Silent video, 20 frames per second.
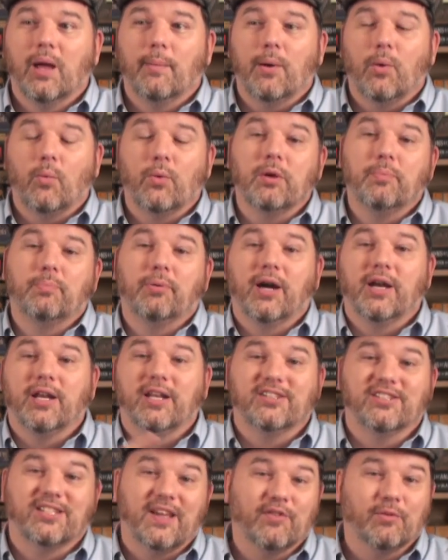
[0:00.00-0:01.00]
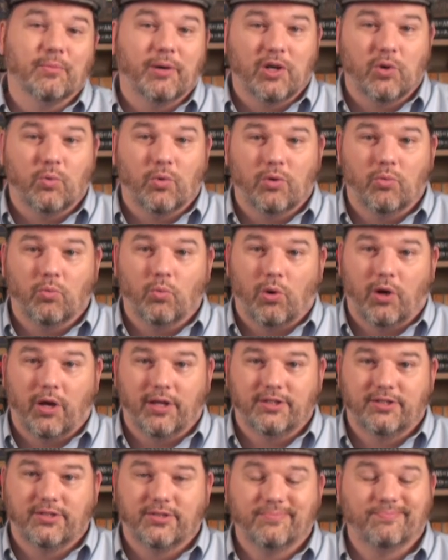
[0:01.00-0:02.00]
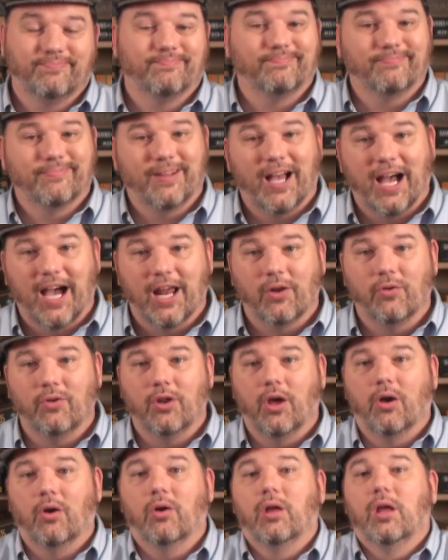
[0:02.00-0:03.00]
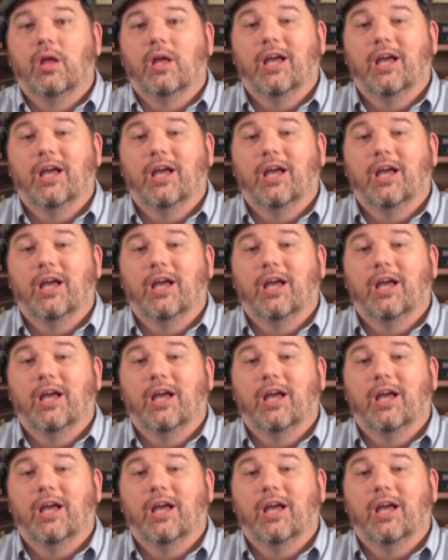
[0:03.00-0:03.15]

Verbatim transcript: But we played it as everybody went once. I don't know.